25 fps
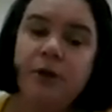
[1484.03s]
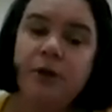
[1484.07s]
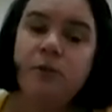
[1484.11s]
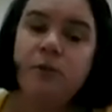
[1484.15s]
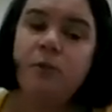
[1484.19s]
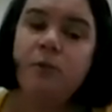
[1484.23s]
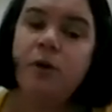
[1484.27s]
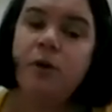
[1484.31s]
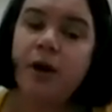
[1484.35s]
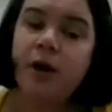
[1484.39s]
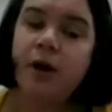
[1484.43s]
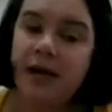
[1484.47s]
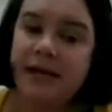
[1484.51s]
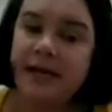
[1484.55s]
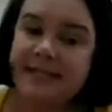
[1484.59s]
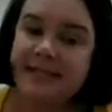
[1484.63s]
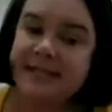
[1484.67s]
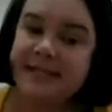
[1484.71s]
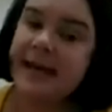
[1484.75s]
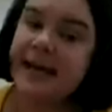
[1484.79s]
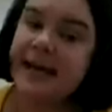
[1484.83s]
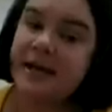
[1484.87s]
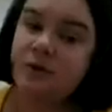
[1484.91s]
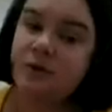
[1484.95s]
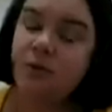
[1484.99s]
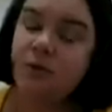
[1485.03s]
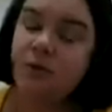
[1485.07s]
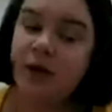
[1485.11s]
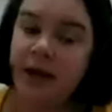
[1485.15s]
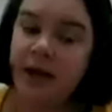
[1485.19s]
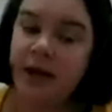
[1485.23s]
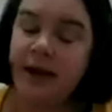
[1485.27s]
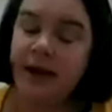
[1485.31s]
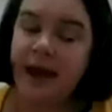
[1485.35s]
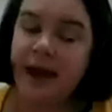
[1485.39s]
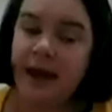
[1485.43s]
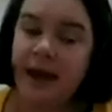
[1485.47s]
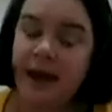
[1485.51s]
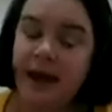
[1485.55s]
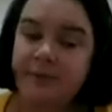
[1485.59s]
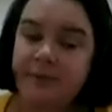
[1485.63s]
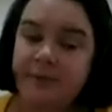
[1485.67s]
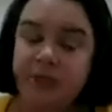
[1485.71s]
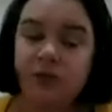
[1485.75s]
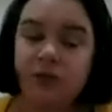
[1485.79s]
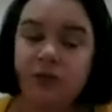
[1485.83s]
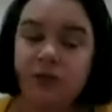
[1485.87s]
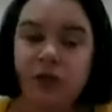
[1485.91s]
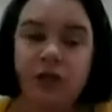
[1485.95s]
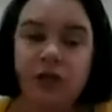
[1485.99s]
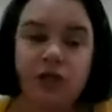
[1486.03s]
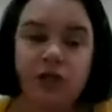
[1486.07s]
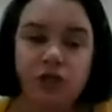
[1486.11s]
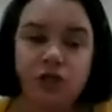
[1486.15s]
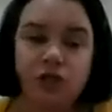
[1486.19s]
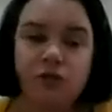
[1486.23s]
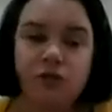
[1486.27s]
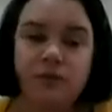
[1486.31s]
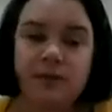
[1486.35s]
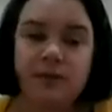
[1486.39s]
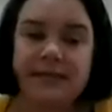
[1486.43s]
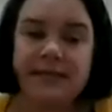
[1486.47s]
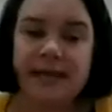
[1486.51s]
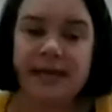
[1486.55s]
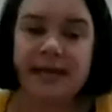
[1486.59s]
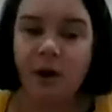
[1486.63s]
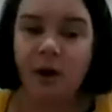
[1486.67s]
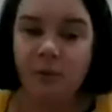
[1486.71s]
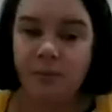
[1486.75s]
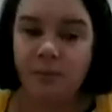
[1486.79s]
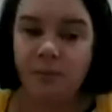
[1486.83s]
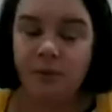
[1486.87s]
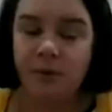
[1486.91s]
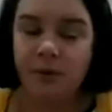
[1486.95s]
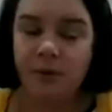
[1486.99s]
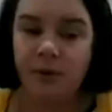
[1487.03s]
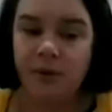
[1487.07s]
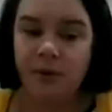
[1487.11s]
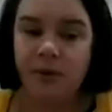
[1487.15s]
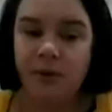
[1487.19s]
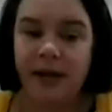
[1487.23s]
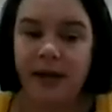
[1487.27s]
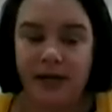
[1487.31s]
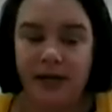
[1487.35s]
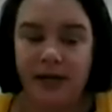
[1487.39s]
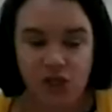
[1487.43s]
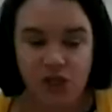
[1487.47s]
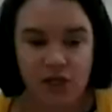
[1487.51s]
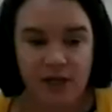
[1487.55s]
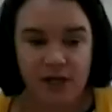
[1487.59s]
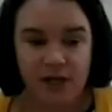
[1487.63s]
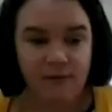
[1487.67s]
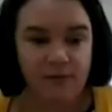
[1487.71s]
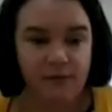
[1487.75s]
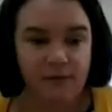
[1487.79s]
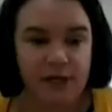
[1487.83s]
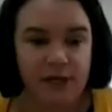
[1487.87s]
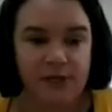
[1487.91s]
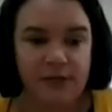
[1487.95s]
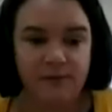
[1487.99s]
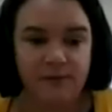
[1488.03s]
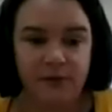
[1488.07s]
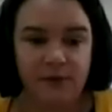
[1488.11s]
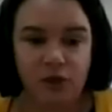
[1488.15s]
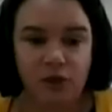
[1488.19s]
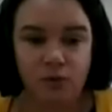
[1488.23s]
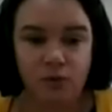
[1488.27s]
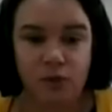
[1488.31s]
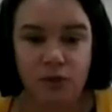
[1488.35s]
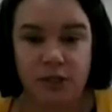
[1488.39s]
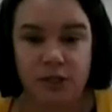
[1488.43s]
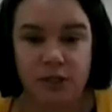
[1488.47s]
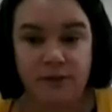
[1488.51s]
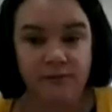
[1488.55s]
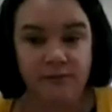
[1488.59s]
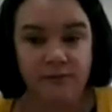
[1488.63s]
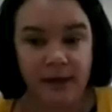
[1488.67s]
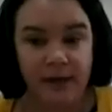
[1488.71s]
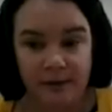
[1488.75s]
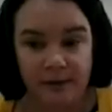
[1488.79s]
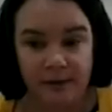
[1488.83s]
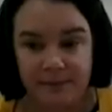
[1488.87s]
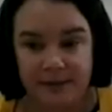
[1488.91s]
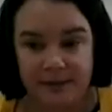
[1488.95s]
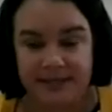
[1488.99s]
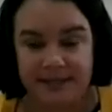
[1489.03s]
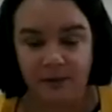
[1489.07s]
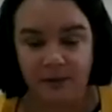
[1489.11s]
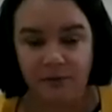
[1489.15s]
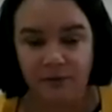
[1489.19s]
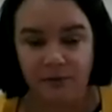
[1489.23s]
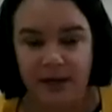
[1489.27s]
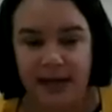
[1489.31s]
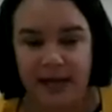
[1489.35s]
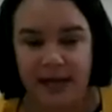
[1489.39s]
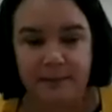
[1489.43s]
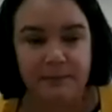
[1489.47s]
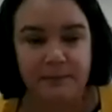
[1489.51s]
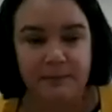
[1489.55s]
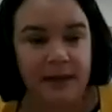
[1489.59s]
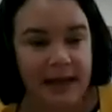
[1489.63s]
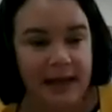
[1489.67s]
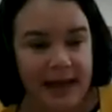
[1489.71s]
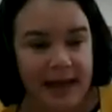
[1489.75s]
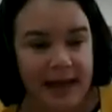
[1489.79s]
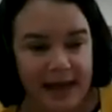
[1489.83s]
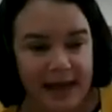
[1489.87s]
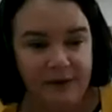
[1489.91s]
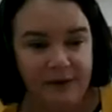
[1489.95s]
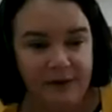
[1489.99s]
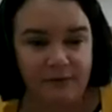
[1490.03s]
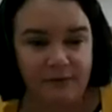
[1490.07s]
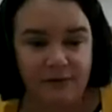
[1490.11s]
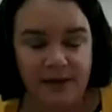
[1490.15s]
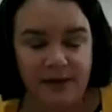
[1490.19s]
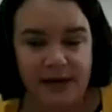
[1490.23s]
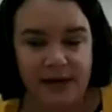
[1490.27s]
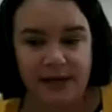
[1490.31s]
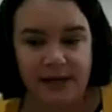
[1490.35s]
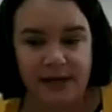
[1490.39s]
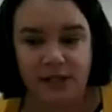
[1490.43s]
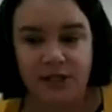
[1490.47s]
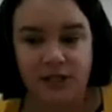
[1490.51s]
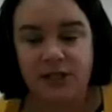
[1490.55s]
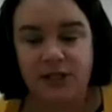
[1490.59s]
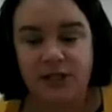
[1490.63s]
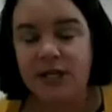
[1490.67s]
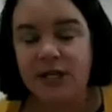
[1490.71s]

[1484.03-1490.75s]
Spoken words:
what I absolutely do is help each and every individual to develop a self-care plan for the next